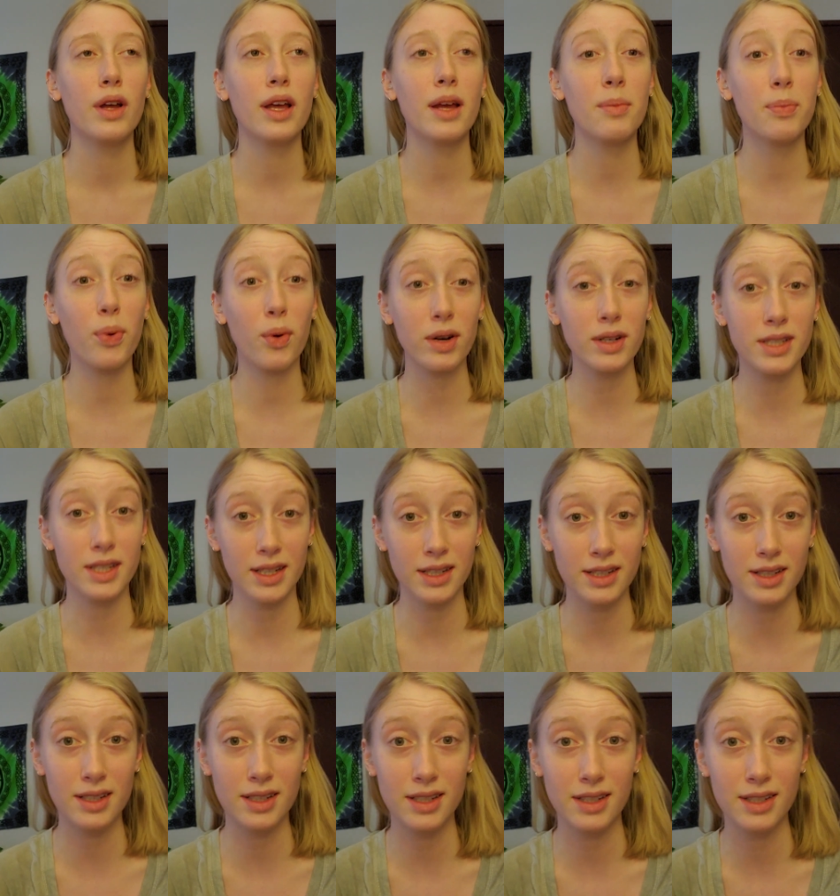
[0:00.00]

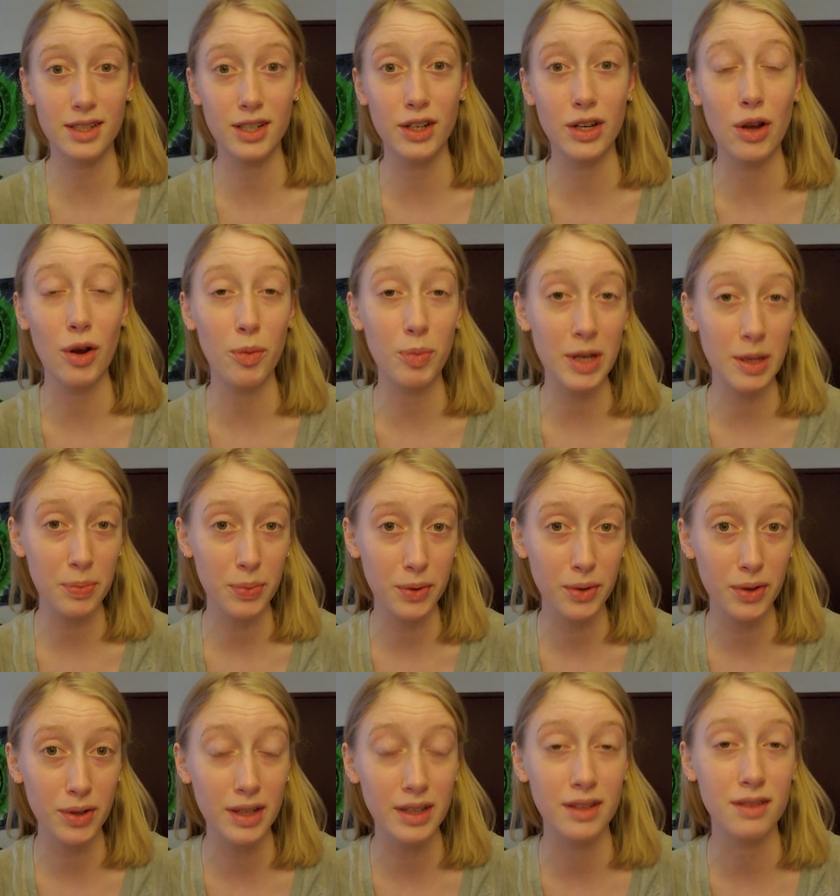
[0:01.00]
important to know
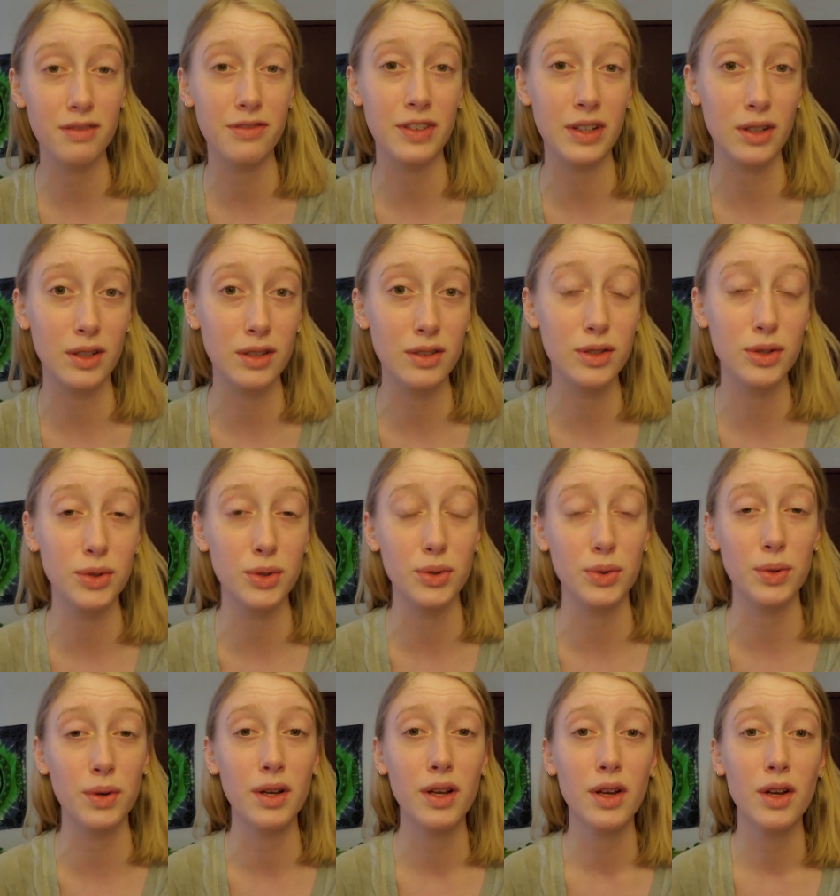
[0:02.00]
people in the field
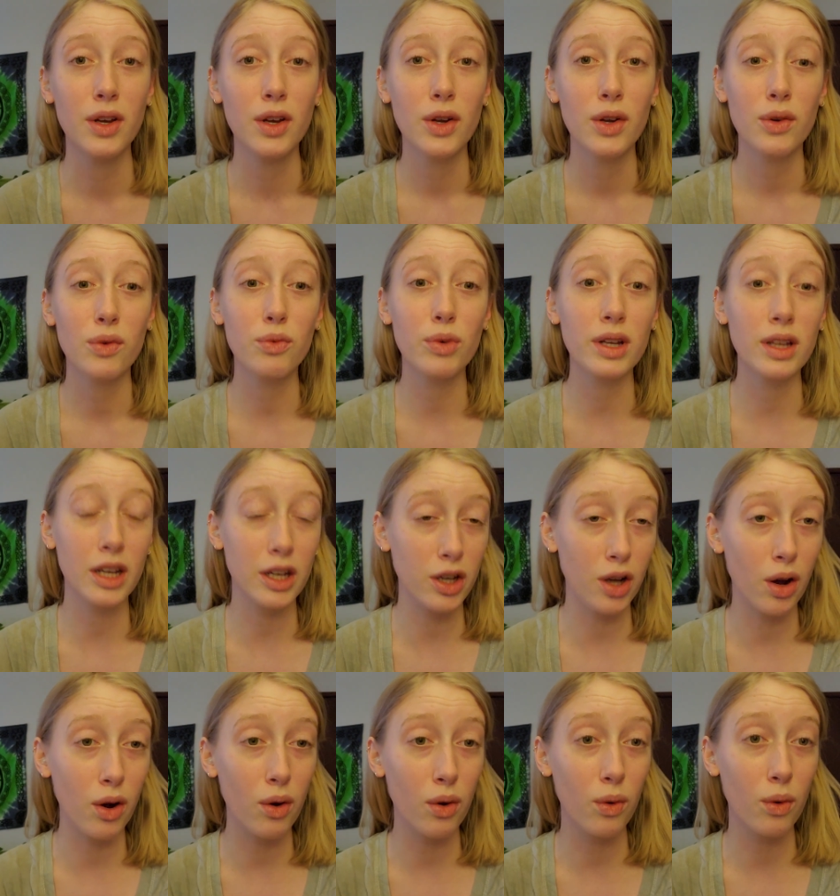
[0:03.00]
who really
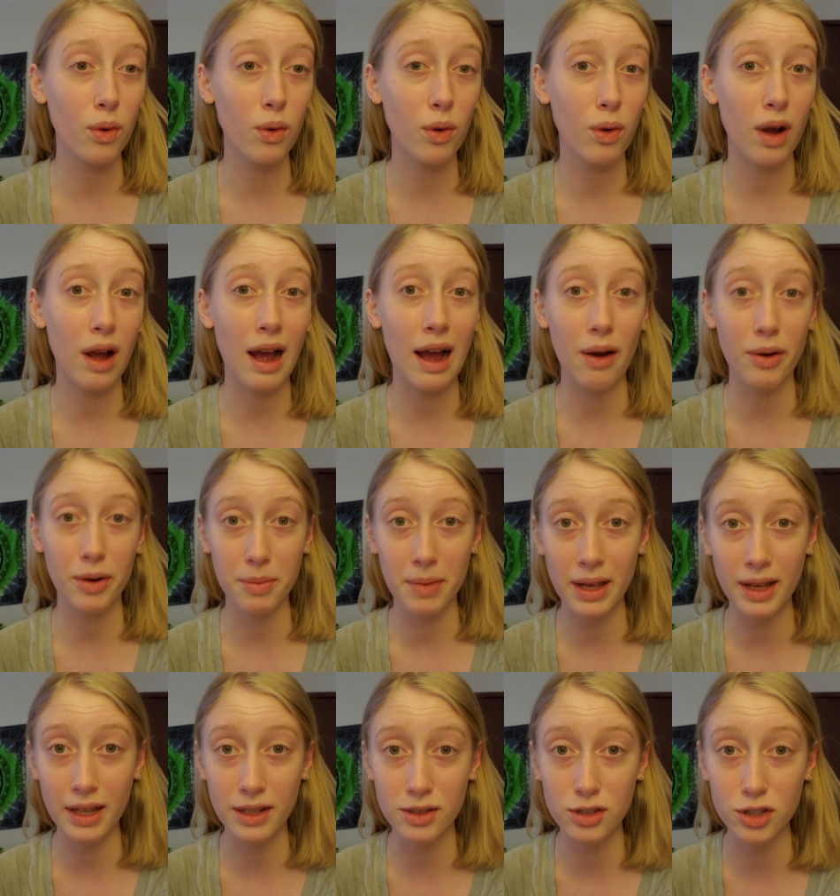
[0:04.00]
know how to
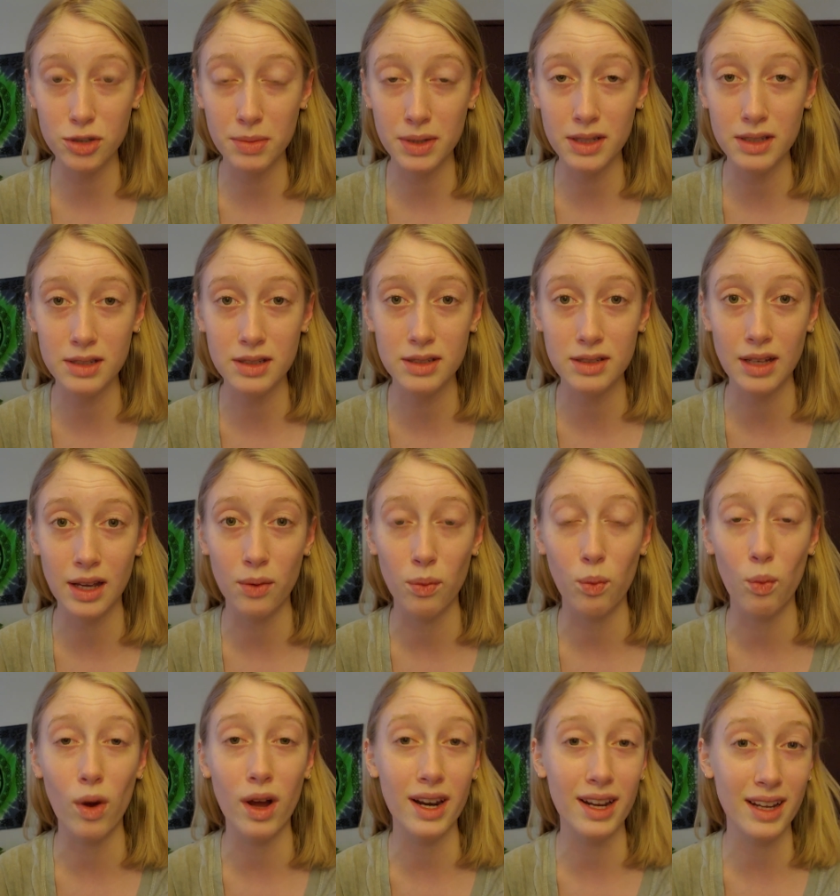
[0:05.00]
make instruments
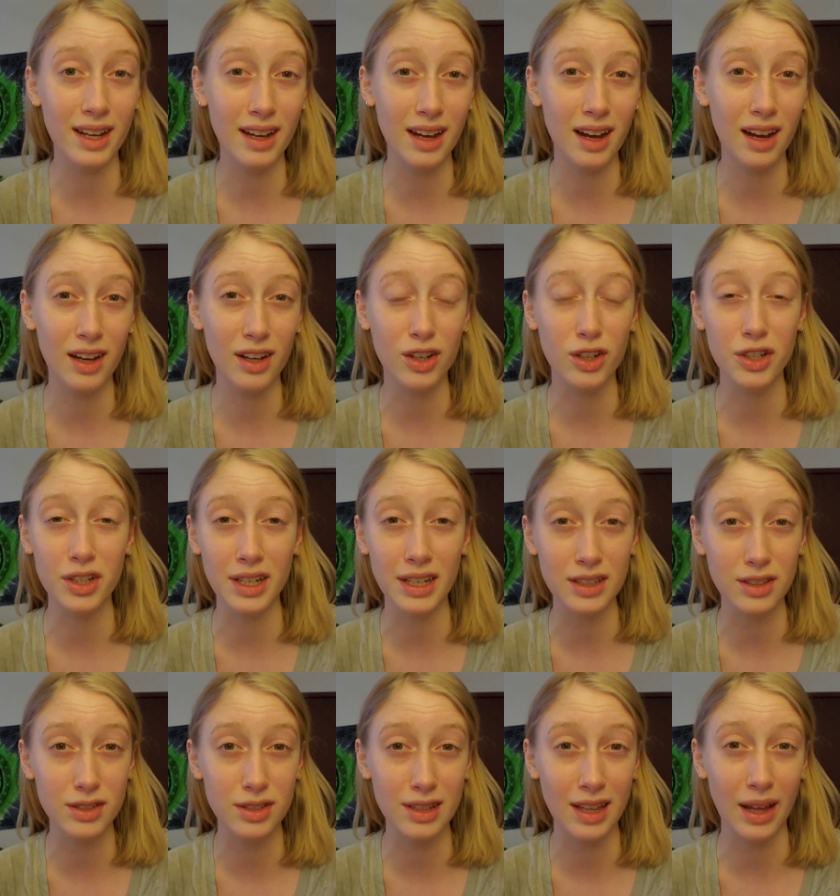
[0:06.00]
and what a good,
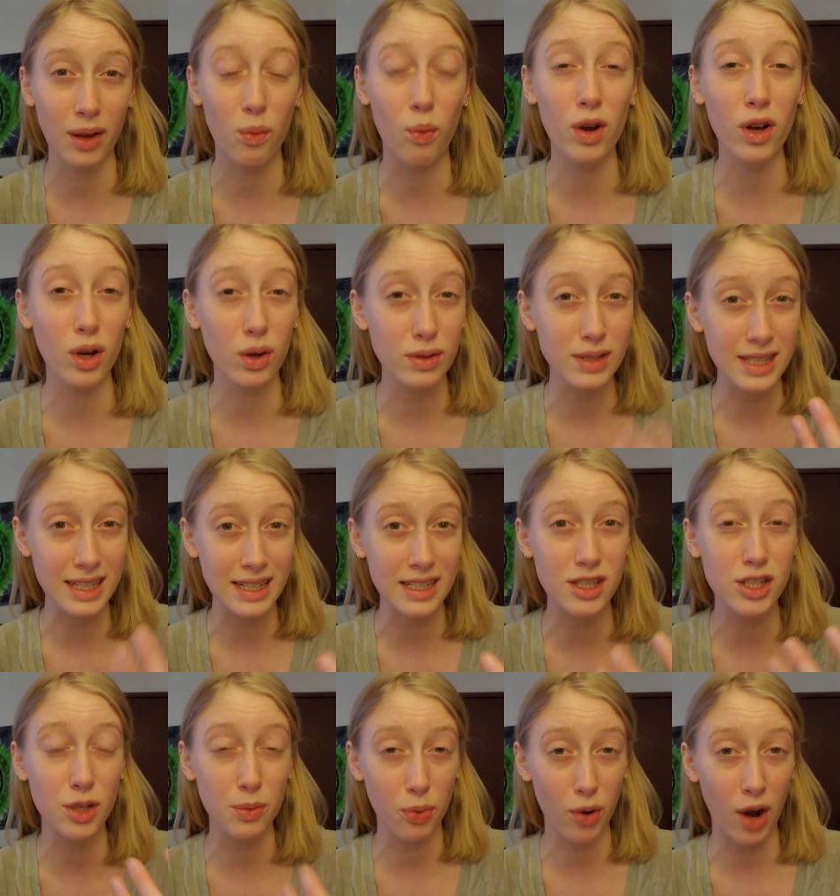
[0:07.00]
what goes
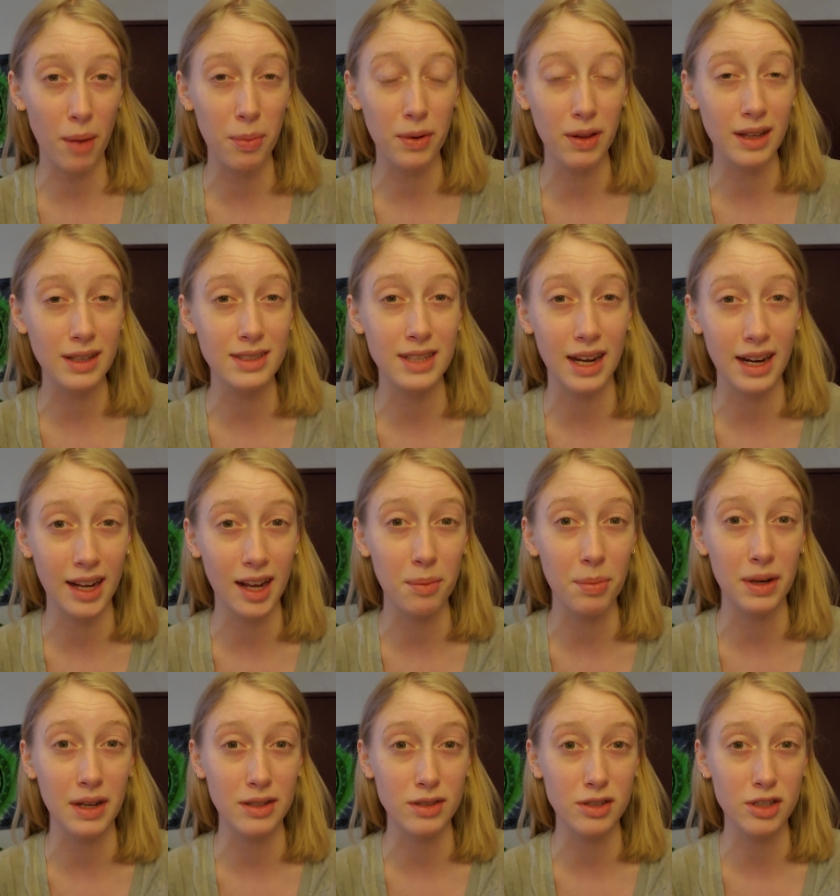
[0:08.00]
into properly setting up
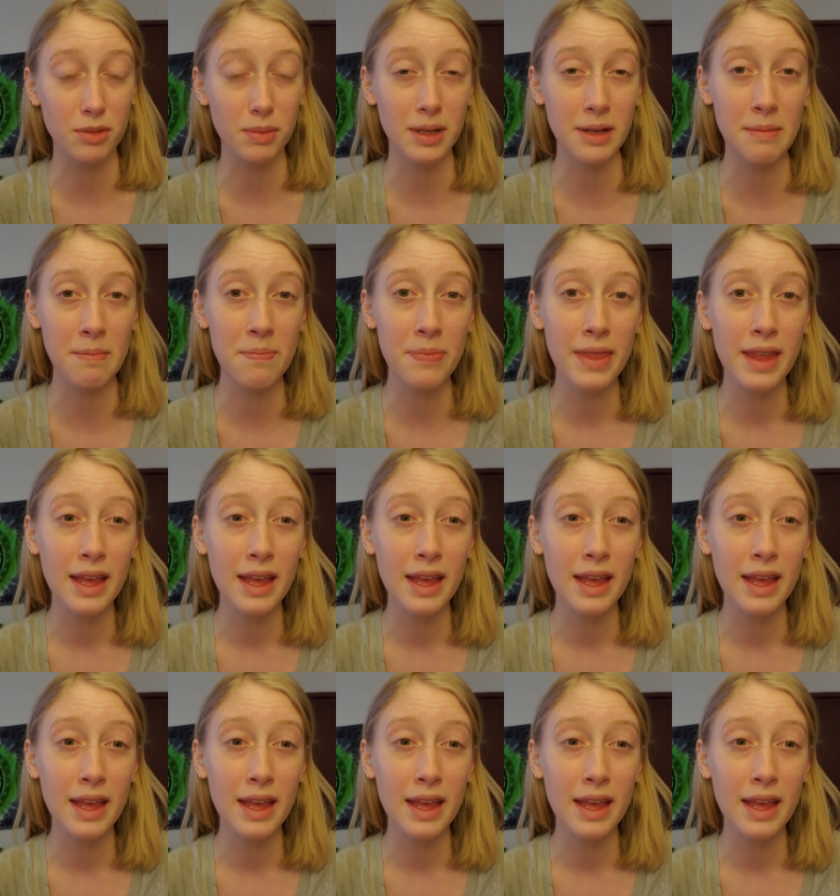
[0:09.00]
an instrument.